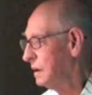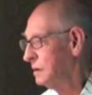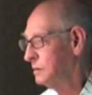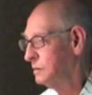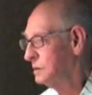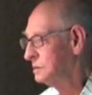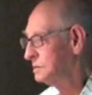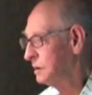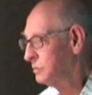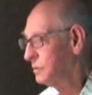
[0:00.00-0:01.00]
We
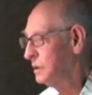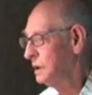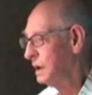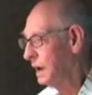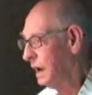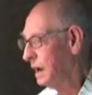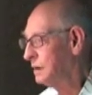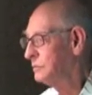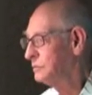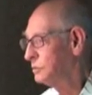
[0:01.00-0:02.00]
simply
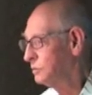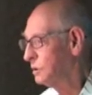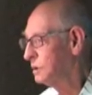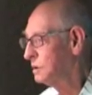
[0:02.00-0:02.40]
have to work